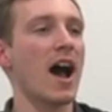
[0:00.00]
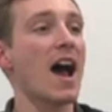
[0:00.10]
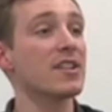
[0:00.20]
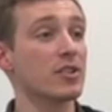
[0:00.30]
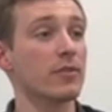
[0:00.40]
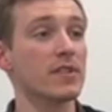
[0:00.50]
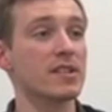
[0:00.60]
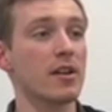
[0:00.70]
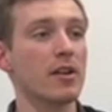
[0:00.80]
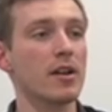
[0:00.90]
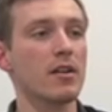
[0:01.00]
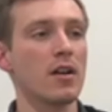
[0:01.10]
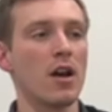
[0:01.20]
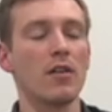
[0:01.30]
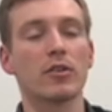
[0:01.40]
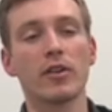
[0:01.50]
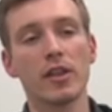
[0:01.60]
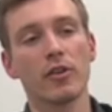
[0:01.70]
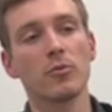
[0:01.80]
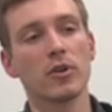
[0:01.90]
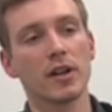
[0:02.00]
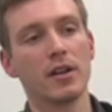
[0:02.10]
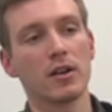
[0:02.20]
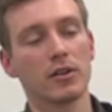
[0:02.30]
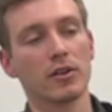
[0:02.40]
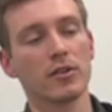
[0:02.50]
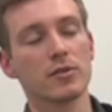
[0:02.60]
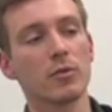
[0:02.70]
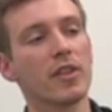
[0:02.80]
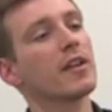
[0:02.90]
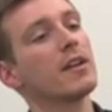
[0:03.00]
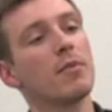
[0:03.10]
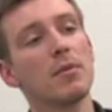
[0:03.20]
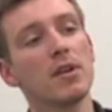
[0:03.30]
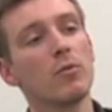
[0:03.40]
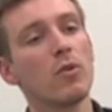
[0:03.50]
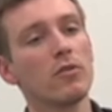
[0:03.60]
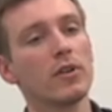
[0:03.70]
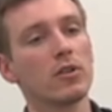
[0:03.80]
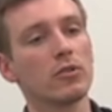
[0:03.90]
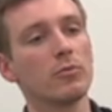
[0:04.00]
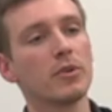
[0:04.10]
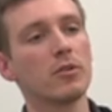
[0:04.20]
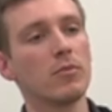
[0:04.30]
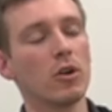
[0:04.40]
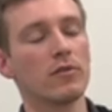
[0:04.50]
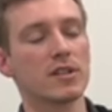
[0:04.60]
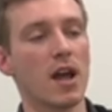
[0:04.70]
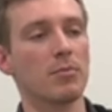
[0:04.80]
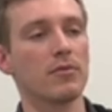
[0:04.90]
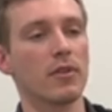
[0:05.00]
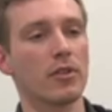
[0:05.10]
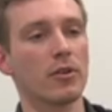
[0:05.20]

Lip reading: high surface area of a great thermal conductor. So we're thinking maybe woven aluminum over top of the